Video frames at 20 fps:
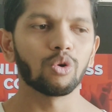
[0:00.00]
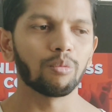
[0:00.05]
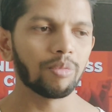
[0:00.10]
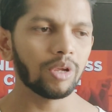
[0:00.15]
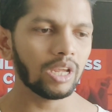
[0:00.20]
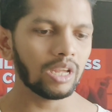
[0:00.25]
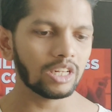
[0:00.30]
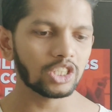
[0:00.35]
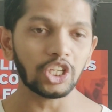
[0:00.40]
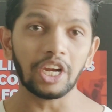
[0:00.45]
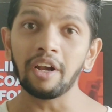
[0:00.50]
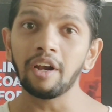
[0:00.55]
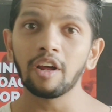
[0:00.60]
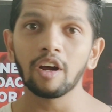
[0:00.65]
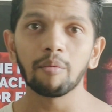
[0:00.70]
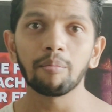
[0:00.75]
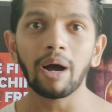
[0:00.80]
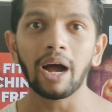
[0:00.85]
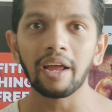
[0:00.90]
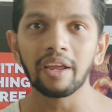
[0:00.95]
to be
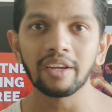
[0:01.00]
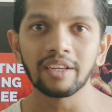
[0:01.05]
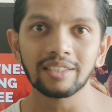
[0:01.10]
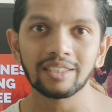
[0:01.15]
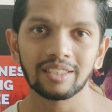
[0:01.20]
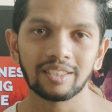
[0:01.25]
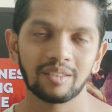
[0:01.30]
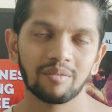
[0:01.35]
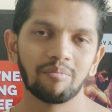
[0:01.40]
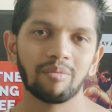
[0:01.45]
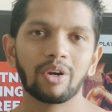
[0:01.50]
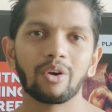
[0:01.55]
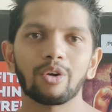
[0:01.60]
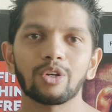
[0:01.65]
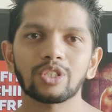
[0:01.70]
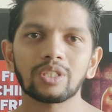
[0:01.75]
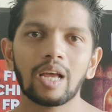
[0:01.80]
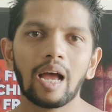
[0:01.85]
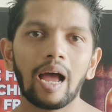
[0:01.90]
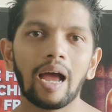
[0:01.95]
gender biased
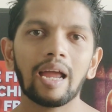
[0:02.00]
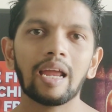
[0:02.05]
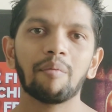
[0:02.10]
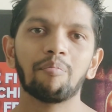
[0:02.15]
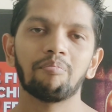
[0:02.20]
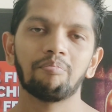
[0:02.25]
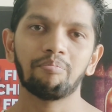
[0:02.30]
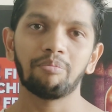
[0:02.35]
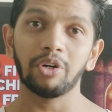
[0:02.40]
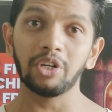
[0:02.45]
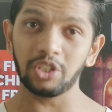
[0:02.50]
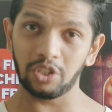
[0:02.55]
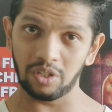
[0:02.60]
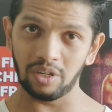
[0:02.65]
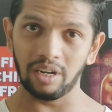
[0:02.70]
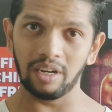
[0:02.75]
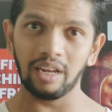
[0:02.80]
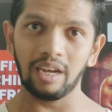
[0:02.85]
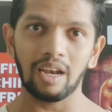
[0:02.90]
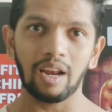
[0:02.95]
because I
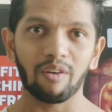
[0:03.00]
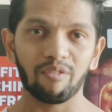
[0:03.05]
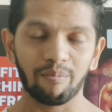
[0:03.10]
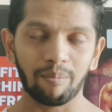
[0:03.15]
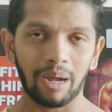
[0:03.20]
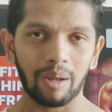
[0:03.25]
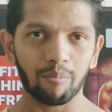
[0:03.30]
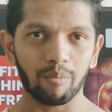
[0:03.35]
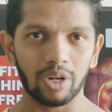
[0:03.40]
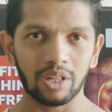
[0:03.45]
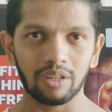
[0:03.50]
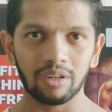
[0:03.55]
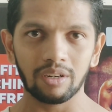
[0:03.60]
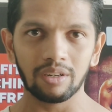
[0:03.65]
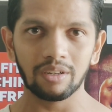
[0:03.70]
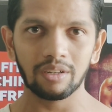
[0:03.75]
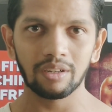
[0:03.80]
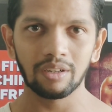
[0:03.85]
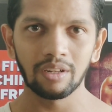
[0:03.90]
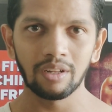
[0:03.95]
personally love my
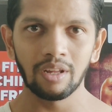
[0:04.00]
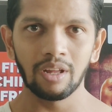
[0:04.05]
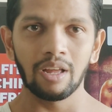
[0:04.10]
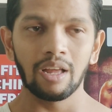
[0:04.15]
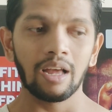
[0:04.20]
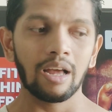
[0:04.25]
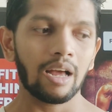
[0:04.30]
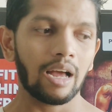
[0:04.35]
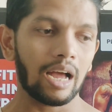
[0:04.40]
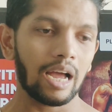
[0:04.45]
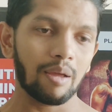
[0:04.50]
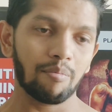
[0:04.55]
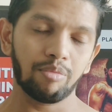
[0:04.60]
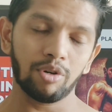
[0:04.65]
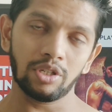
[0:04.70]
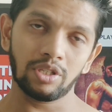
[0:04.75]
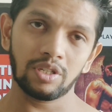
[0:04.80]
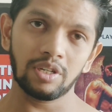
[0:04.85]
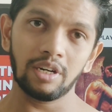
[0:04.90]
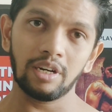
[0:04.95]
mother, I
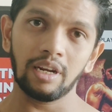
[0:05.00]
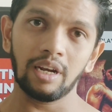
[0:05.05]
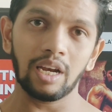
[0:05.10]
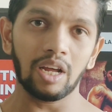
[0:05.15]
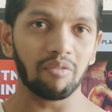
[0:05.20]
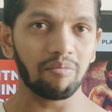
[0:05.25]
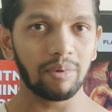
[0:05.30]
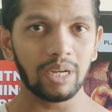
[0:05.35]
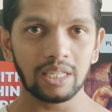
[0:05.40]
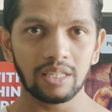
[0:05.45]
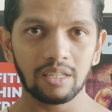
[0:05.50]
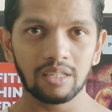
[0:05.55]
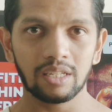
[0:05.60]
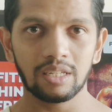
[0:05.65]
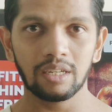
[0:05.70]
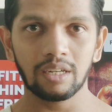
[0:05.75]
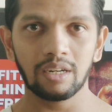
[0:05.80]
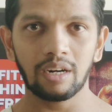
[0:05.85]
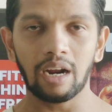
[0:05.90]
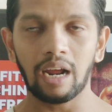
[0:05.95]
personally love my
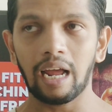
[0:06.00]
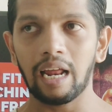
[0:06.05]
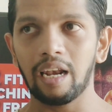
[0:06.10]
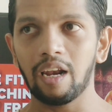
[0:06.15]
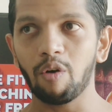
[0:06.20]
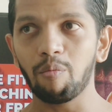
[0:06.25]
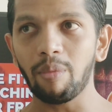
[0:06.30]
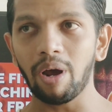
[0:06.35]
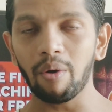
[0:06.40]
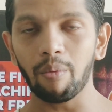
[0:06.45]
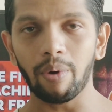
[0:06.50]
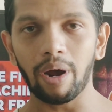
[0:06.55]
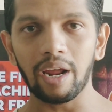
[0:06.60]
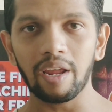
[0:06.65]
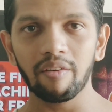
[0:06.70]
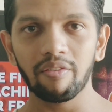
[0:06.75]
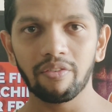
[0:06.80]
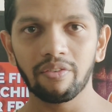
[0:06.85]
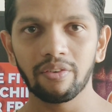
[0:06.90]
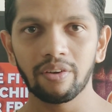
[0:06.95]
sister, I love my
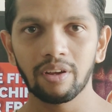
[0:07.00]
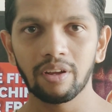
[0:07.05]
wife,